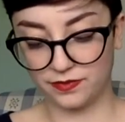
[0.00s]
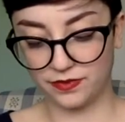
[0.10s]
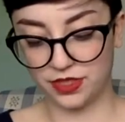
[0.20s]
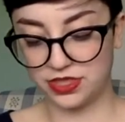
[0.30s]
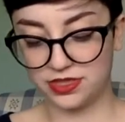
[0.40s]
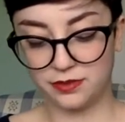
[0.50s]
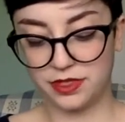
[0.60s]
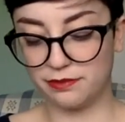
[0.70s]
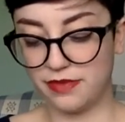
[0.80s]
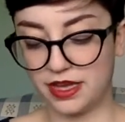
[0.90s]
They just seem to
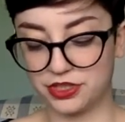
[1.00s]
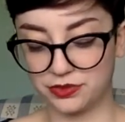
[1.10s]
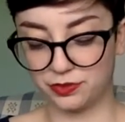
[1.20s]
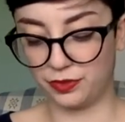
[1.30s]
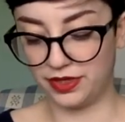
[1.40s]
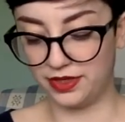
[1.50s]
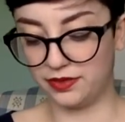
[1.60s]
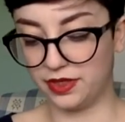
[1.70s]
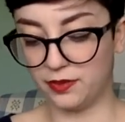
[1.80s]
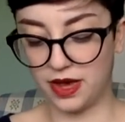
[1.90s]
mesh really,
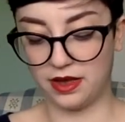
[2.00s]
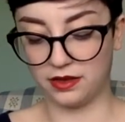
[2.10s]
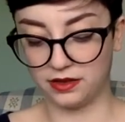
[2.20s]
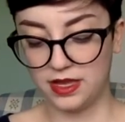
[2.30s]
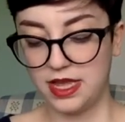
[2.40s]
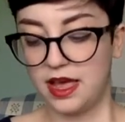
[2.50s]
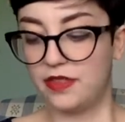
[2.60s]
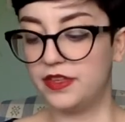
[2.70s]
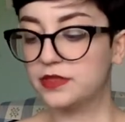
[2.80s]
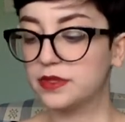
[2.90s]
really well. And
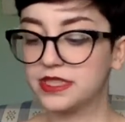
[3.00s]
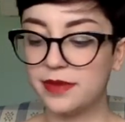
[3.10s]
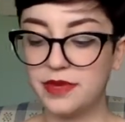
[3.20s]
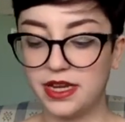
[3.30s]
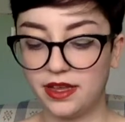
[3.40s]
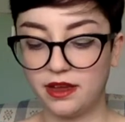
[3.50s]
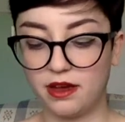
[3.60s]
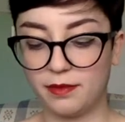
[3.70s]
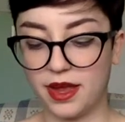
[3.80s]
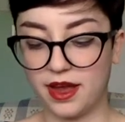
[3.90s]
these ones I'm knitting
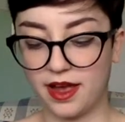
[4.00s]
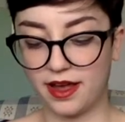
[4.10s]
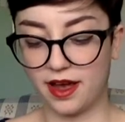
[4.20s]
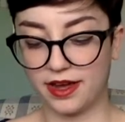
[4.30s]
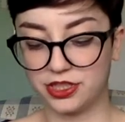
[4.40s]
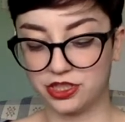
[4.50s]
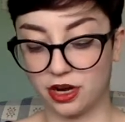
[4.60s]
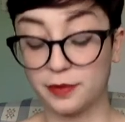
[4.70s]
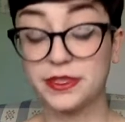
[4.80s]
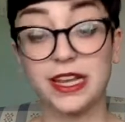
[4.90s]
on my Hiya
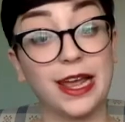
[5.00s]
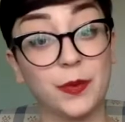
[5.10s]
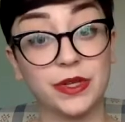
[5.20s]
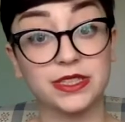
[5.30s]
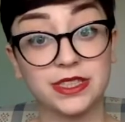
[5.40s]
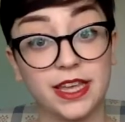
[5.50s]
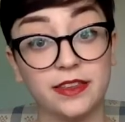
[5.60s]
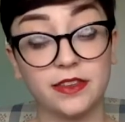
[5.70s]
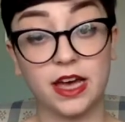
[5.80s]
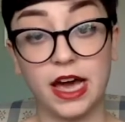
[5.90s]
Sharps, and I will say
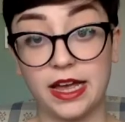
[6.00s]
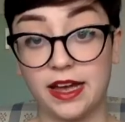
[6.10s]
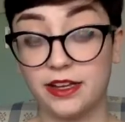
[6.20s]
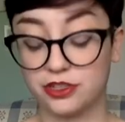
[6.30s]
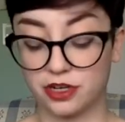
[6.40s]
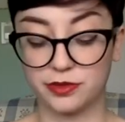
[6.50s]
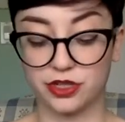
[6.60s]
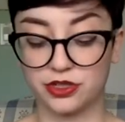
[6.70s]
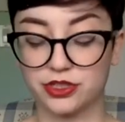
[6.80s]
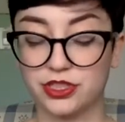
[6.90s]
that the Hiya Sharps
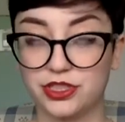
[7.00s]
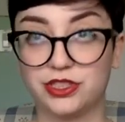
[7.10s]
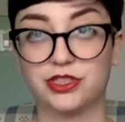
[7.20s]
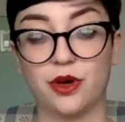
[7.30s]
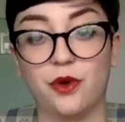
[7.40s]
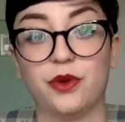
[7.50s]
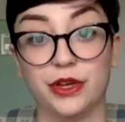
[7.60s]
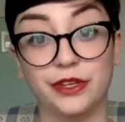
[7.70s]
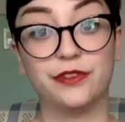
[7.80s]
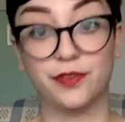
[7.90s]
are just so
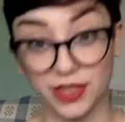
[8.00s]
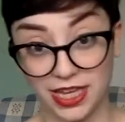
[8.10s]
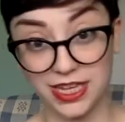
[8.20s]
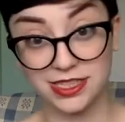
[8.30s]
good for lace